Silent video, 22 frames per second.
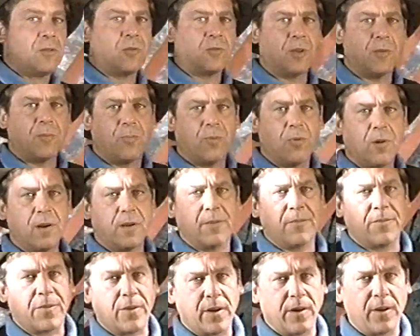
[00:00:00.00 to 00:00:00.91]
So it's
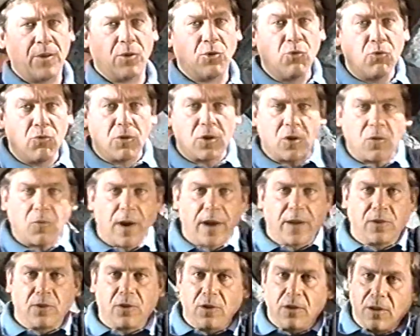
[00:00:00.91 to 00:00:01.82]
important for you, the
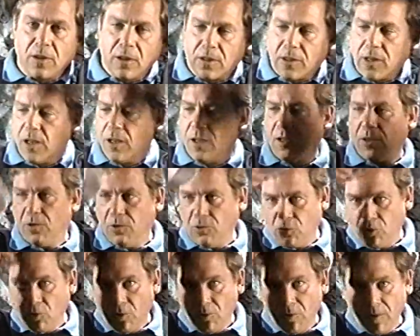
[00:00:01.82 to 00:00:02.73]
director, to tell
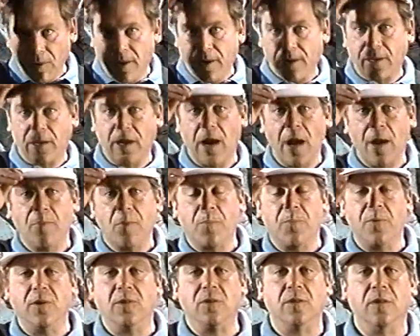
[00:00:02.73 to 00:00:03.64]
you, the camera
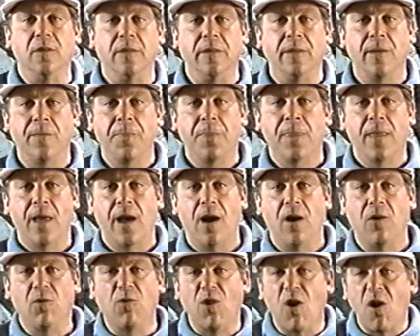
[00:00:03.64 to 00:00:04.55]
person,
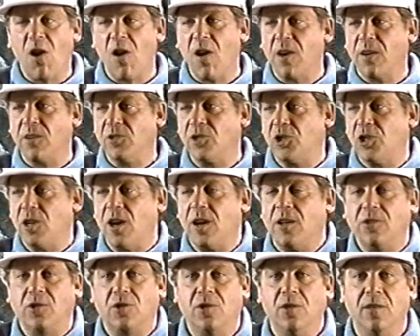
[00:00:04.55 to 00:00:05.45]
how long
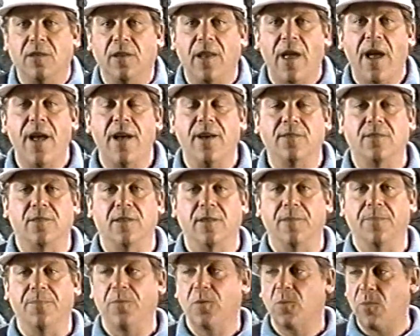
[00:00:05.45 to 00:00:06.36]
shots should last
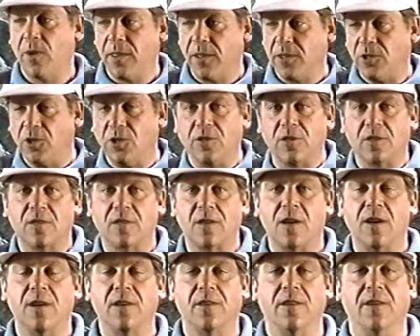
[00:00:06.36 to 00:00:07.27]
and where they should
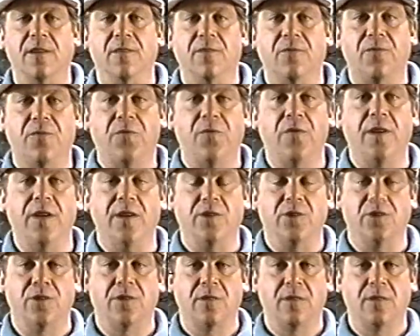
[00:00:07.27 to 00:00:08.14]
start and finish.